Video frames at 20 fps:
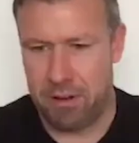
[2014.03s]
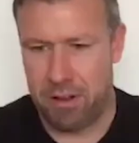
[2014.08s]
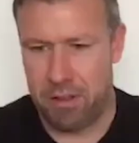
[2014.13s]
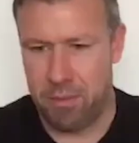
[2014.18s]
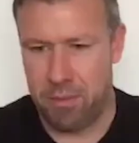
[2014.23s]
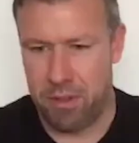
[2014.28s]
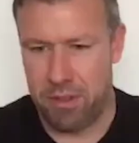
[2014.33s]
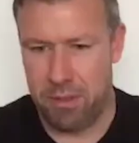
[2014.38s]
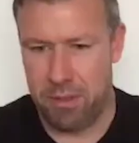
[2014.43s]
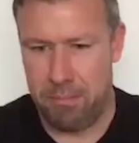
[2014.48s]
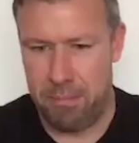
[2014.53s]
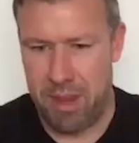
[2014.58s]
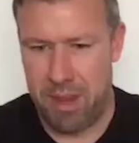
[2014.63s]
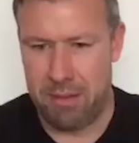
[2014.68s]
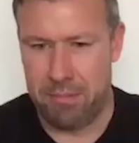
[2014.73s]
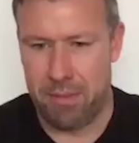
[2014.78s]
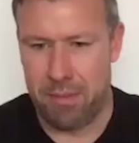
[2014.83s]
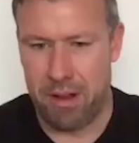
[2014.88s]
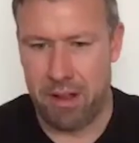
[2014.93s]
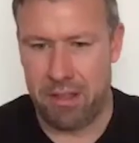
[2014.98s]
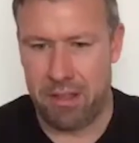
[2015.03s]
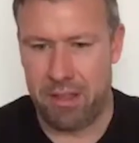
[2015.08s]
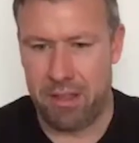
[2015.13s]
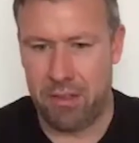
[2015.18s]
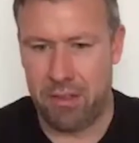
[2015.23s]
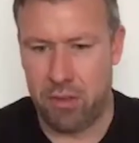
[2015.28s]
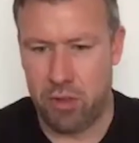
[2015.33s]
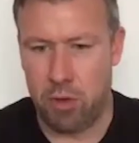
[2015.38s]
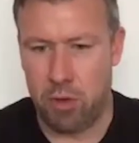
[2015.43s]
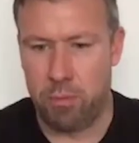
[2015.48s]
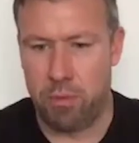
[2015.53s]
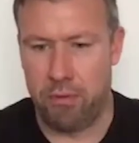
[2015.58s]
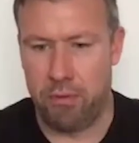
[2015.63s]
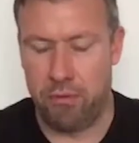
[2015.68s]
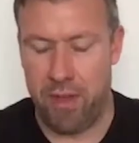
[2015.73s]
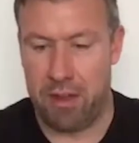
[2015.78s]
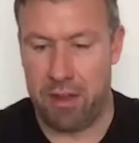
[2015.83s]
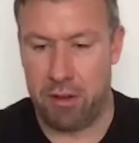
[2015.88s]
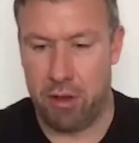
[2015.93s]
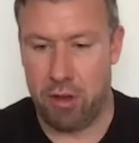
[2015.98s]
one that minimizes super
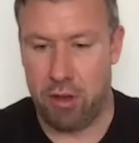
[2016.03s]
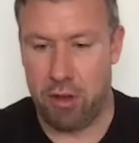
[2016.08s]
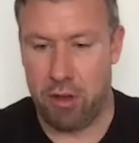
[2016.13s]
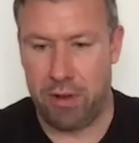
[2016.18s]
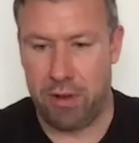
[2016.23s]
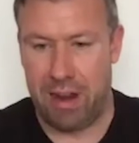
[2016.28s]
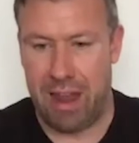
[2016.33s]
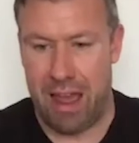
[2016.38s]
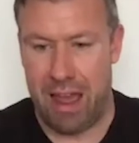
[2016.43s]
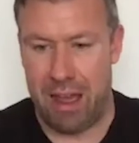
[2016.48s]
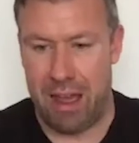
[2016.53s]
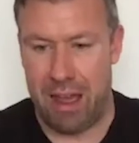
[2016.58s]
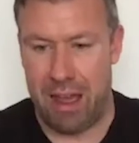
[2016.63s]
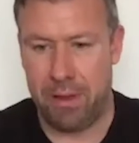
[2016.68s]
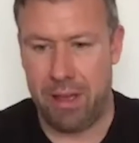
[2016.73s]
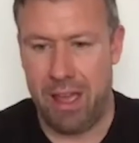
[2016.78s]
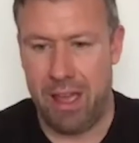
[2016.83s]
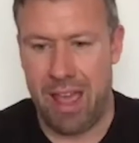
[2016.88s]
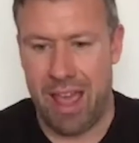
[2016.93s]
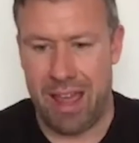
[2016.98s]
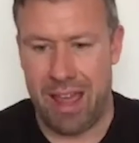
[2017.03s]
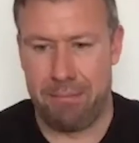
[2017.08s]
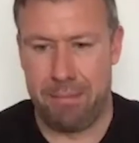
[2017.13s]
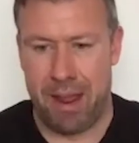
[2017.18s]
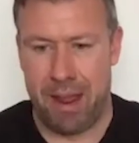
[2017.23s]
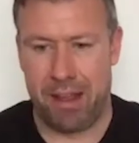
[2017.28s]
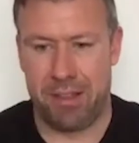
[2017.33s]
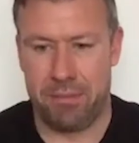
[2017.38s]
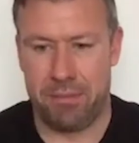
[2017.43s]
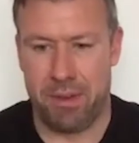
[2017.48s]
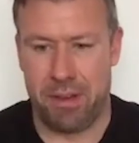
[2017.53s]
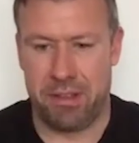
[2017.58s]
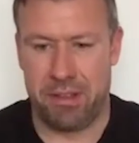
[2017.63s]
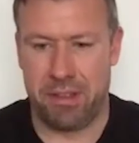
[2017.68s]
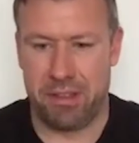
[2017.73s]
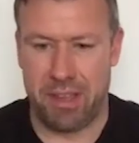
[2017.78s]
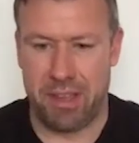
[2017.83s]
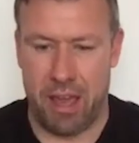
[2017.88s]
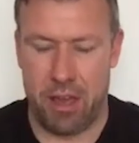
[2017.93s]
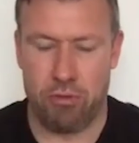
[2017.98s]
fan overlap and
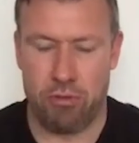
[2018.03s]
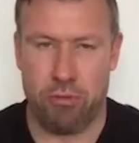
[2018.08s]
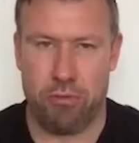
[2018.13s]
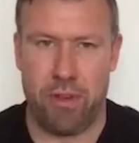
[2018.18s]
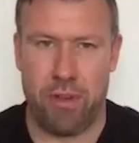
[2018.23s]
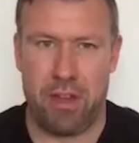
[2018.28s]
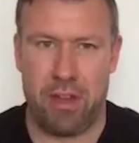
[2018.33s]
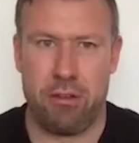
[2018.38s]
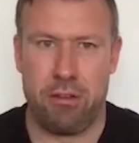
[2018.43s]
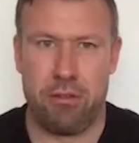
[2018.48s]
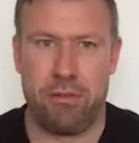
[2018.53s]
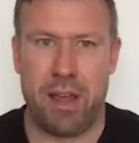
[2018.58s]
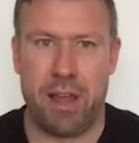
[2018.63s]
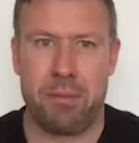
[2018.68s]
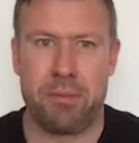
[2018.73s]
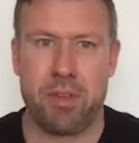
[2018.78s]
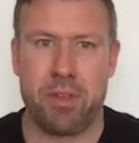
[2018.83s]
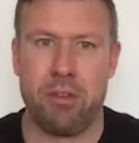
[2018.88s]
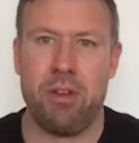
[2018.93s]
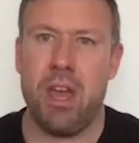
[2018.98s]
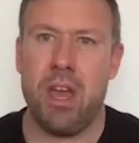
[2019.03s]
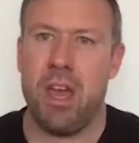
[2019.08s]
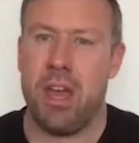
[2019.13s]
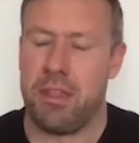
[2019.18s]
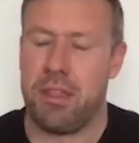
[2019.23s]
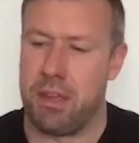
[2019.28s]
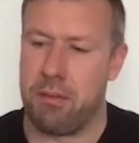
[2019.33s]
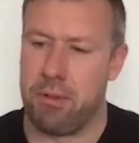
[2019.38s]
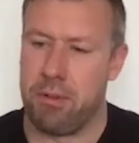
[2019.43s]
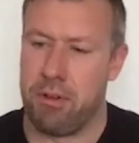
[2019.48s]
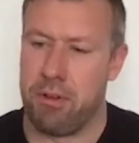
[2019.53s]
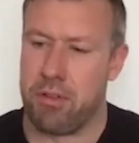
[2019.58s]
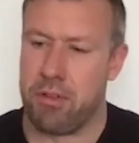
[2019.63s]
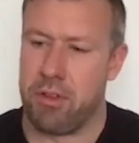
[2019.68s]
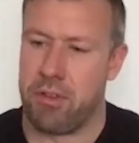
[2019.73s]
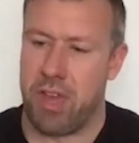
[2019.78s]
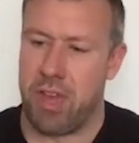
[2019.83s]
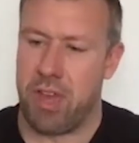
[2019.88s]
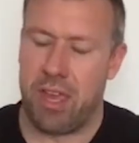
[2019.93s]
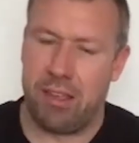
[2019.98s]
maximizes casual fan overlap. So I think what I'm also
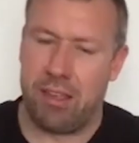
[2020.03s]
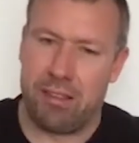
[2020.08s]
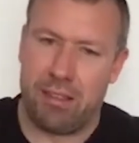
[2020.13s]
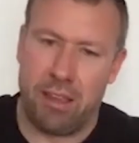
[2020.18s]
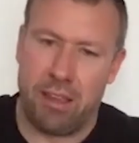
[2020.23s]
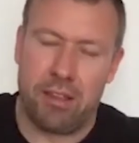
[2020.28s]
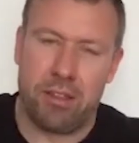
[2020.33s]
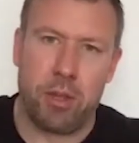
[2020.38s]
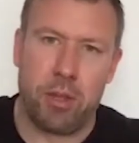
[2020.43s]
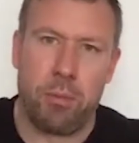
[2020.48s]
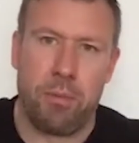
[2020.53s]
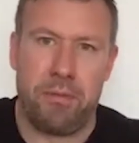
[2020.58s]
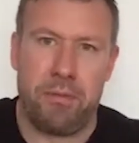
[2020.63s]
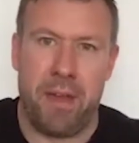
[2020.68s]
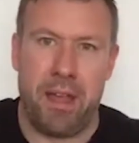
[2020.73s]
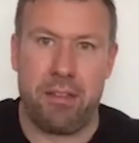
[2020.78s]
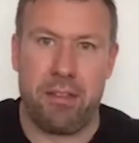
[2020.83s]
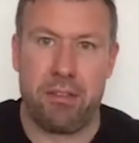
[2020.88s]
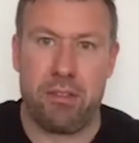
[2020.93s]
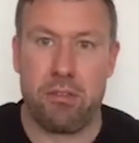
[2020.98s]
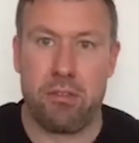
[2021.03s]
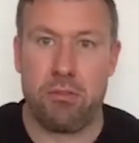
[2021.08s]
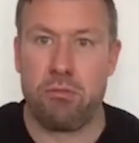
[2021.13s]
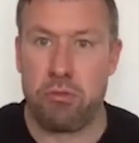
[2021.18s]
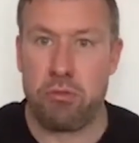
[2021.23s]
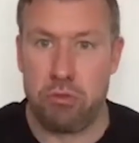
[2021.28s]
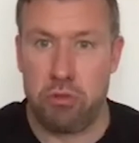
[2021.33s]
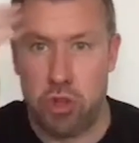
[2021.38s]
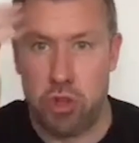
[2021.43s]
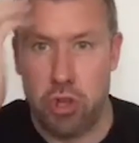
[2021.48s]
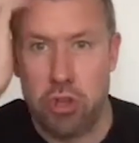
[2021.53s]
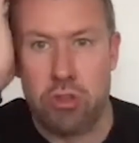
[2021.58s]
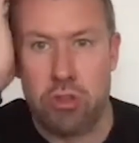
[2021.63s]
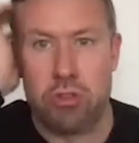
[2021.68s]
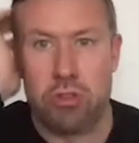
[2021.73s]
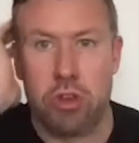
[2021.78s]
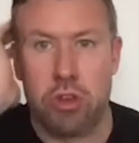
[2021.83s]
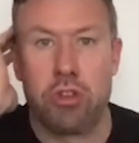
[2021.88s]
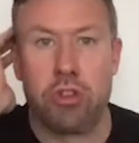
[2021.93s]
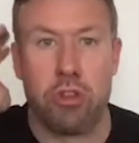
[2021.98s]
saying is like super fans
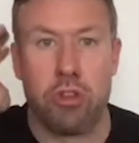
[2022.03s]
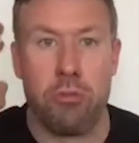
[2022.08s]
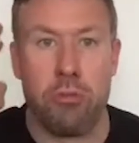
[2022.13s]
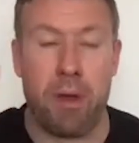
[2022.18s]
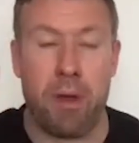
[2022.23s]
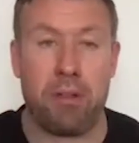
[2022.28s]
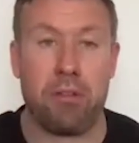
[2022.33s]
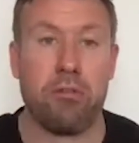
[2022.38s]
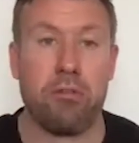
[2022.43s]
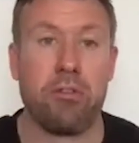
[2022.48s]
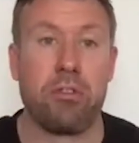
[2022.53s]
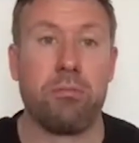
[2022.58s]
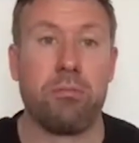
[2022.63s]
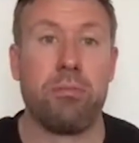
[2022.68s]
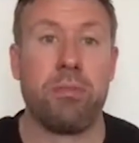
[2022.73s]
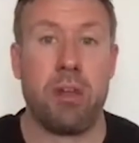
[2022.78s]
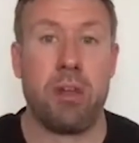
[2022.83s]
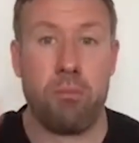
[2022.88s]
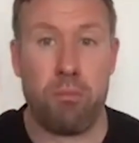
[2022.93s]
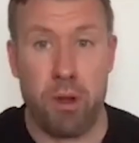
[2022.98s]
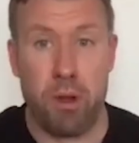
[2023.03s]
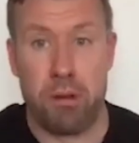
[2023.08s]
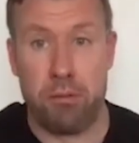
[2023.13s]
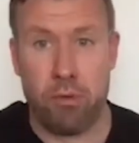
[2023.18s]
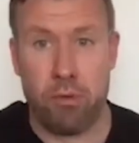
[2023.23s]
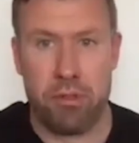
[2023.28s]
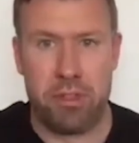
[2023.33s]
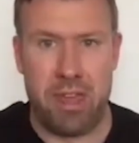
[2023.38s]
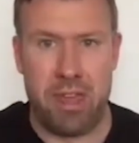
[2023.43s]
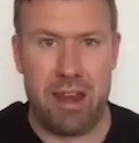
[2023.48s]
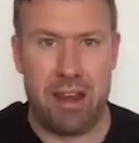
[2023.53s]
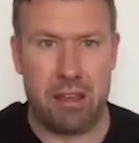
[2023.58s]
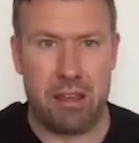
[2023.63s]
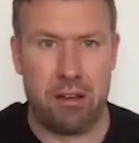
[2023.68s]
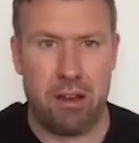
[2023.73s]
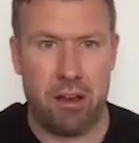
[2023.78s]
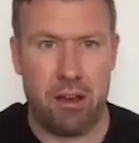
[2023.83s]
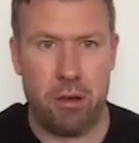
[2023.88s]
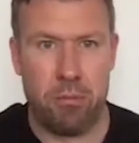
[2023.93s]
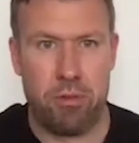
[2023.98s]
could do bundles. They won't want the a la
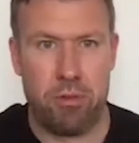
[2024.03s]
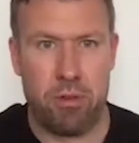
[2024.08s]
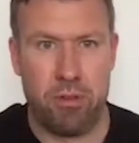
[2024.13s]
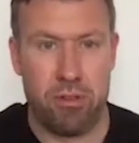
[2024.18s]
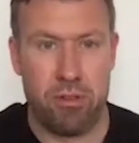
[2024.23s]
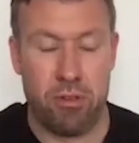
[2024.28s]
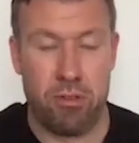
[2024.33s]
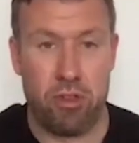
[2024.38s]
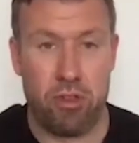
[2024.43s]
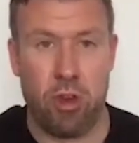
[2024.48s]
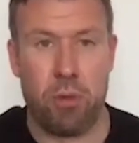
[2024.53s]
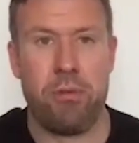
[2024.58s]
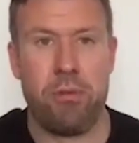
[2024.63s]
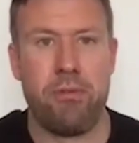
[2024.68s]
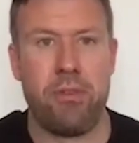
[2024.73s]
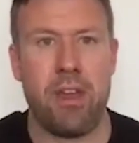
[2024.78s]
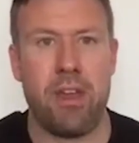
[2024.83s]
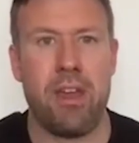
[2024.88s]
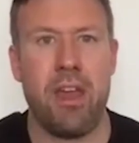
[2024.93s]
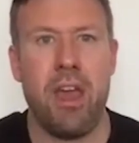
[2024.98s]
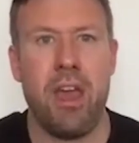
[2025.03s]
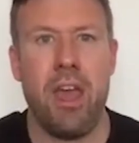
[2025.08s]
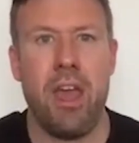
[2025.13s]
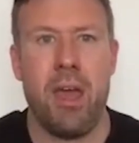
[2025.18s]
carte options on top of it.